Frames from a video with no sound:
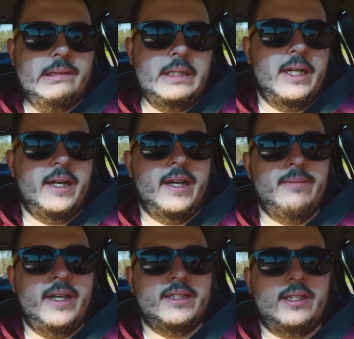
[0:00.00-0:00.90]
It
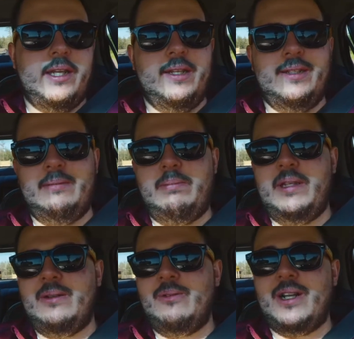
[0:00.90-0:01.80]
may just
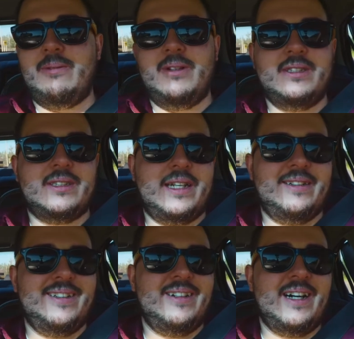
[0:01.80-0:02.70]
be one-on-ones. I
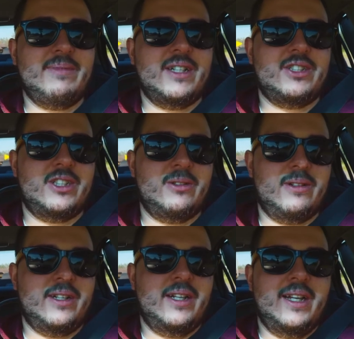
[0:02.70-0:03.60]
don't know. I'm not sure
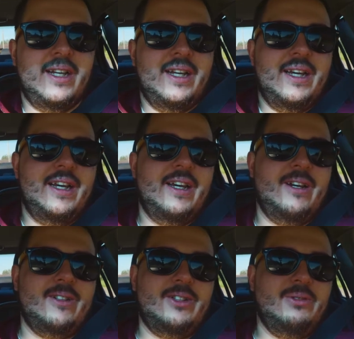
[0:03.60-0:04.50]
what,
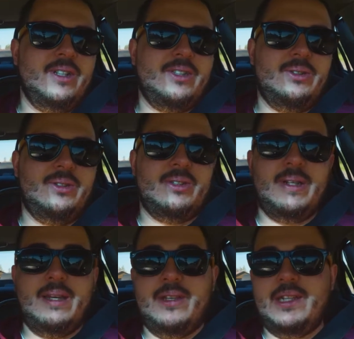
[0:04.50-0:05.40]
or two-on-twos
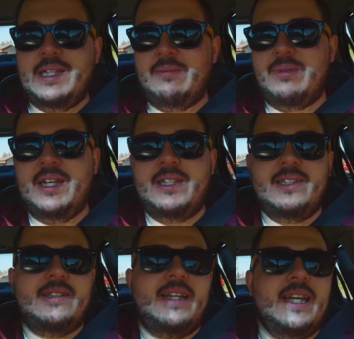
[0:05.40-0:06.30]
maybe. That'd be
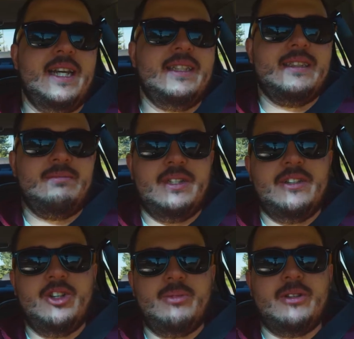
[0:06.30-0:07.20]
ideal, I guess. It'd be a
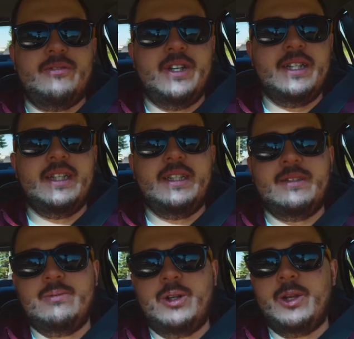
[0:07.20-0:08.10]
little more fun than
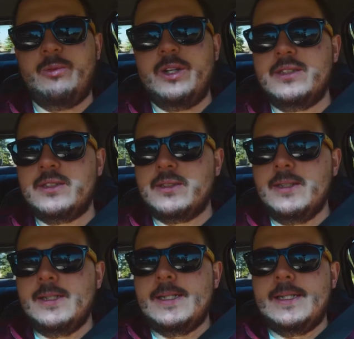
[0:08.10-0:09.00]
one-on-ones.
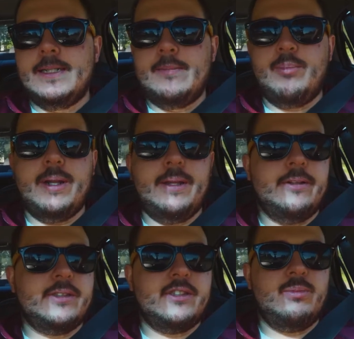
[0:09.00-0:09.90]
But
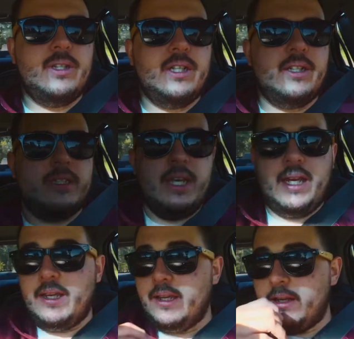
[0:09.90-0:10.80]
it'll still be a good day.